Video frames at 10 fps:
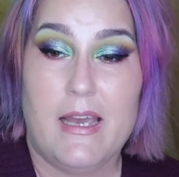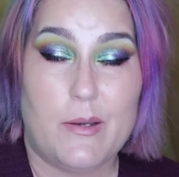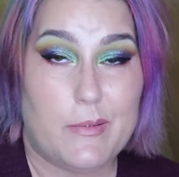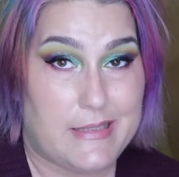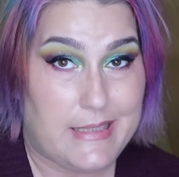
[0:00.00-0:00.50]

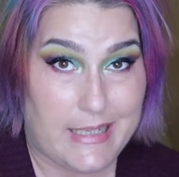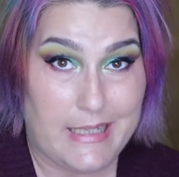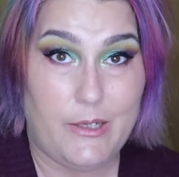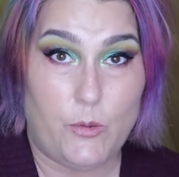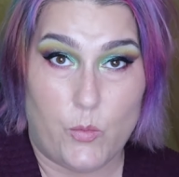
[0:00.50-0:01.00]
I was
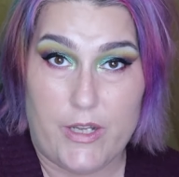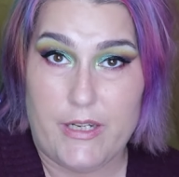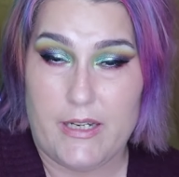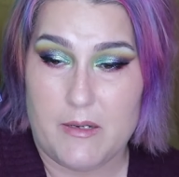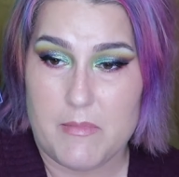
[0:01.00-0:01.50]
getting
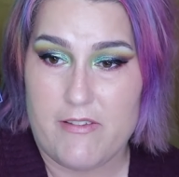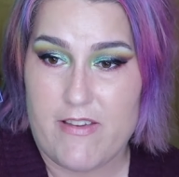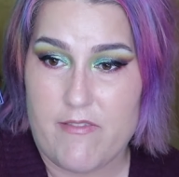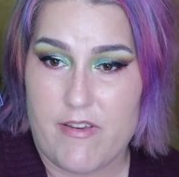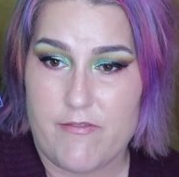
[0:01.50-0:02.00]
one in my
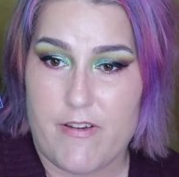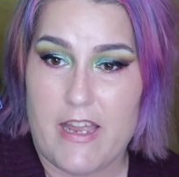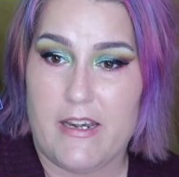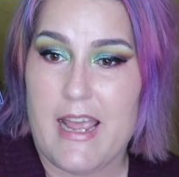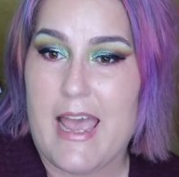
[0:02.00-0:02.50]
FabFitFun